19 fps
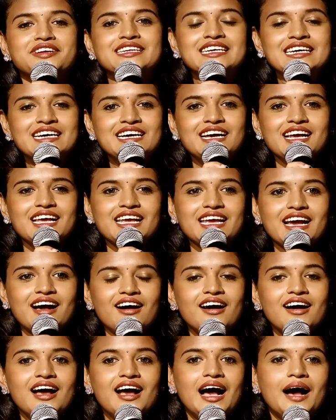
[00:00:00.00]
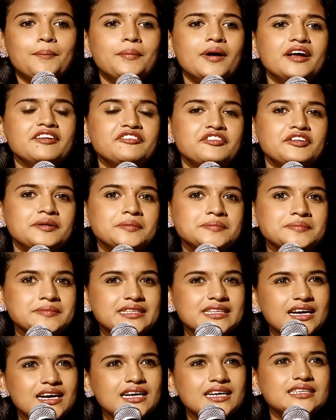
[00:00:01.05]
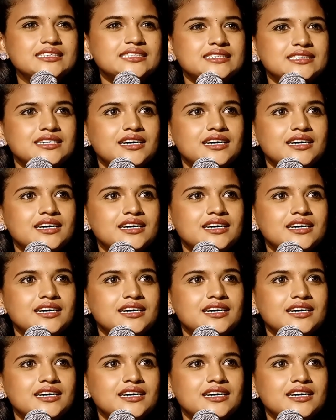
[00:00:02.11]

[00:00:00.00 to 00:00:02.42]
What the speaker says: it. Yeah. Apart from that,